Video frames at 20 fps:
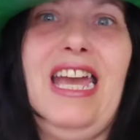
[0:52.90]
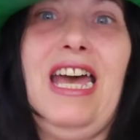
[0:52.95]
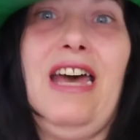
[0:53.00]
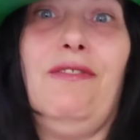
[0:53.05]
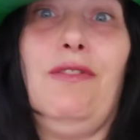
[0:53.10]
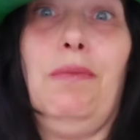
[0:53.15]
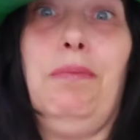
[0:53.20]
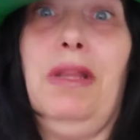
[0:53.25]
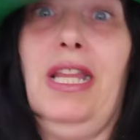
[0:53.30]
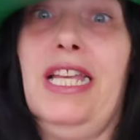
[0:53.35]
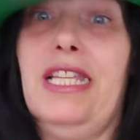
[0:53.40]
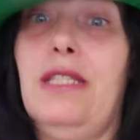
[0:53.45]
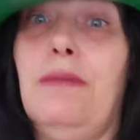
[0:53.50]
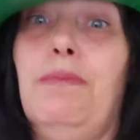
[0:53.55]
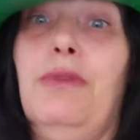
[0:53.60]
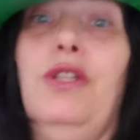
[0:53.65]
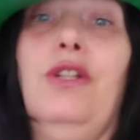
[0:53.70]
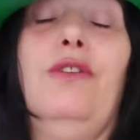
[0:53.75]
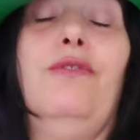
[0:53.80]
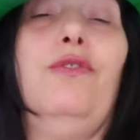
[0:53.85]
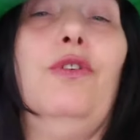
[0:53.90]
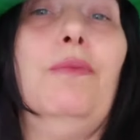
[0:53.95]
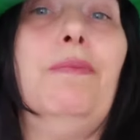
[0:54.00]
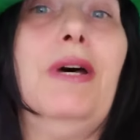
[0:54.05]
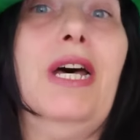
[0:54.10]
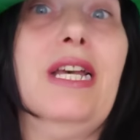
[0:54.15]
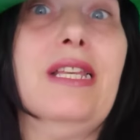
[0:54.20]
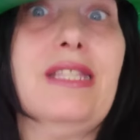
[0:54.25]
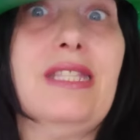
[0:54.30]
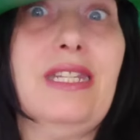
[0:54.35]
Have a blessed, beautiful,
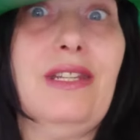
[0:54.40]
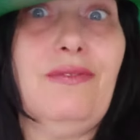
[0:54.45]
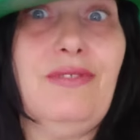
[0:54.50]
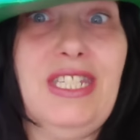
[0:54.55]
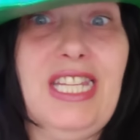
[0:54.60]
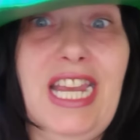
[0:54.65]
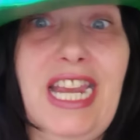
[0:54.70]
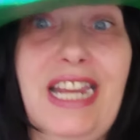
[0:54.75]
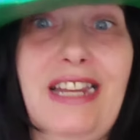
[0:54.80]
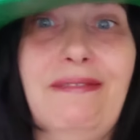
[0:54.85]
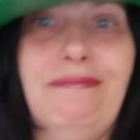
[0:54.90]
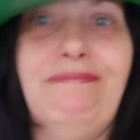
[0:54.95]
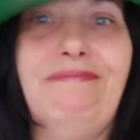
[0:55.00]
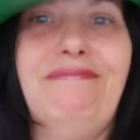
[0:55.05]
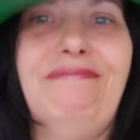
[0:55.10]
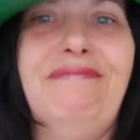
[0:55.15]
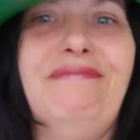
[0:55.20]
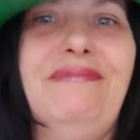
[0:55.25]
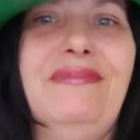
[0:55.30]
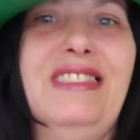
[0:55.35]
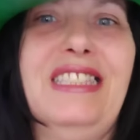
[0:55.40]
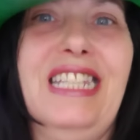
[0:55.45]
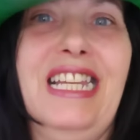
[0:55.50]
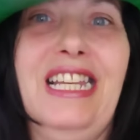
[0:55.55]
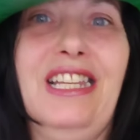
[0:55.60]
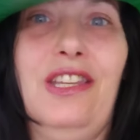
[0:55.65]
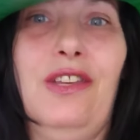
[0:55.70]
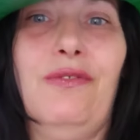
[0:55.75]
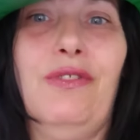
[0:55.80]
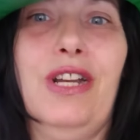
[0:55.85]
positive day.
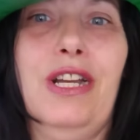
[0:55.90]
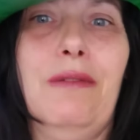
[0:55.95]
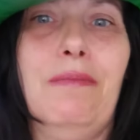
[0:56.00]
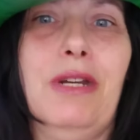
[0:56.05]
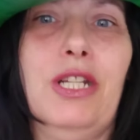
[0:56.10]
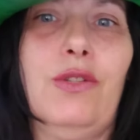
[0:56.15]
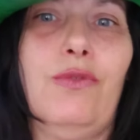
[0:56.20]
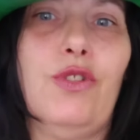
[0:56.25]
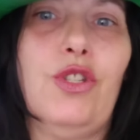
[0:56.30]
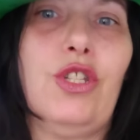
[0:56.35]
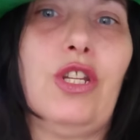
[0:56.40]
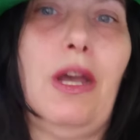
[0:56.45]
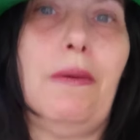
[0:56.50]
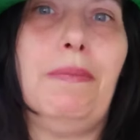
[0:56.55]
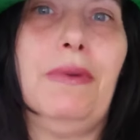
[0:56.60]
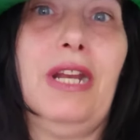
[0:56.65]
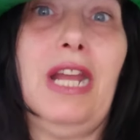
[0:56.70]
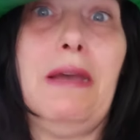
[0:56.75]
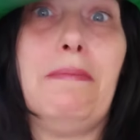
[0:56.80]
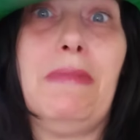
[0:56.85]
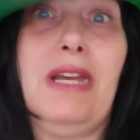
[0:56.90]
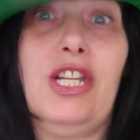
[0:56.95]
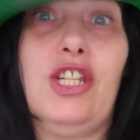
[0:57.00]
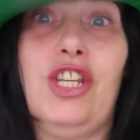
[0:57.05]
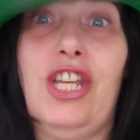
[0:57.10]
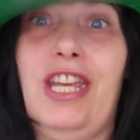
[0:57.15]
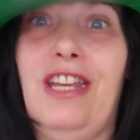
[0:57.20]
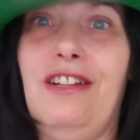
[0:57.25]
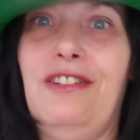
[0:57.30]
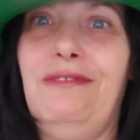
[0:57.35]
Thank you very much for stopping at my
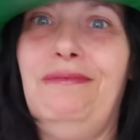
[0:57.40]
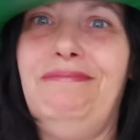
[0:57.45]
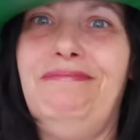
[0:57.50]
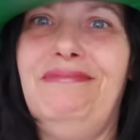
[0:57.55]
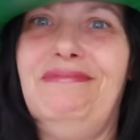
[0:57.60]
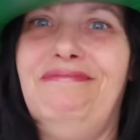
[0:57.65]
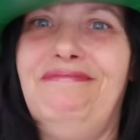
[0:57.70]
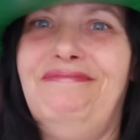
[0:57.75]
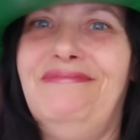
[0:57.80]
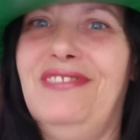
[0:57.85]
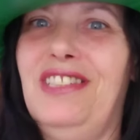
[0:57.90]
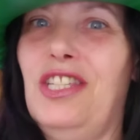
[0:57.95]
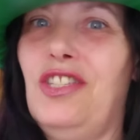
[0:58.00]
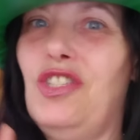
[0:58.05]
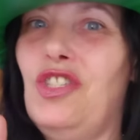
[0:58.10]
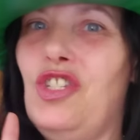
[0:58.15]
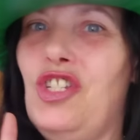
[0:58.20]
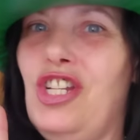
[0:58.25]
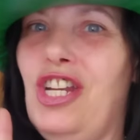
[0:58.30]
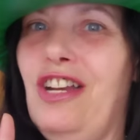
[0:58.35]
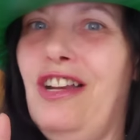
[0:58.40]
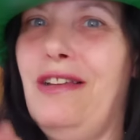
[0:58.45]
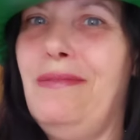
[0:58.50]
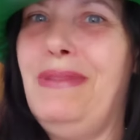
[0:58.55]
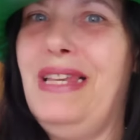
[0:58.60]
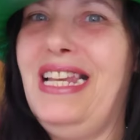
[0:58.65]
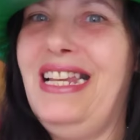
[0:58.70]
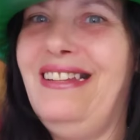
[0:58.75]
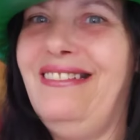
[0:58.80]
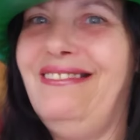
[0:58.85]
channel. This is Cherry
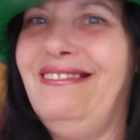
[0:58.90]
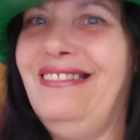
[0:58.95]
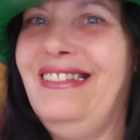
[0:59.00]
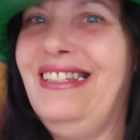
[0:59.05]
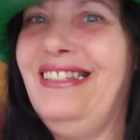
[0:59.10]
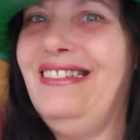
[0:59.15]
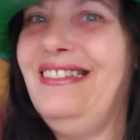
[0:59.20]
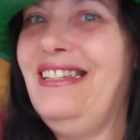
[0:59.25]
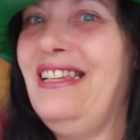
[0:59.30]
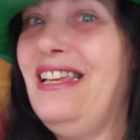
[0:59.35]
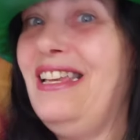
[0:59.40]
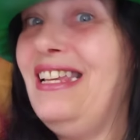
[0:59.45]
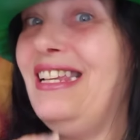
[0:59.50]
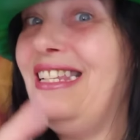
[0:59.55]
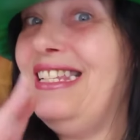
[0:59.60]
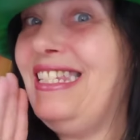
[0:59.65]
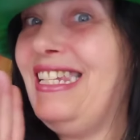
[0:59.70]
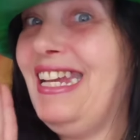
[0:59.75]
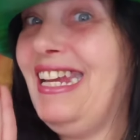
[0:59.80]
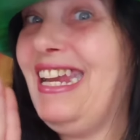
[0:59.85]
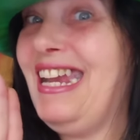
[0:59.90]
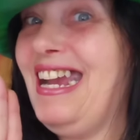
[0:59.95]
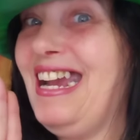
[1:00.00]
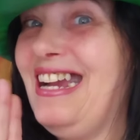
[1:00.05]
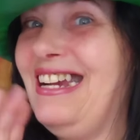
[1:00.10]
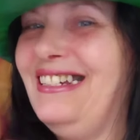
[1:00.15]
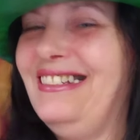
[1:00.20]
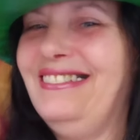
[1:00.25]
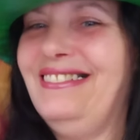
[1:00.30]
B. Take care.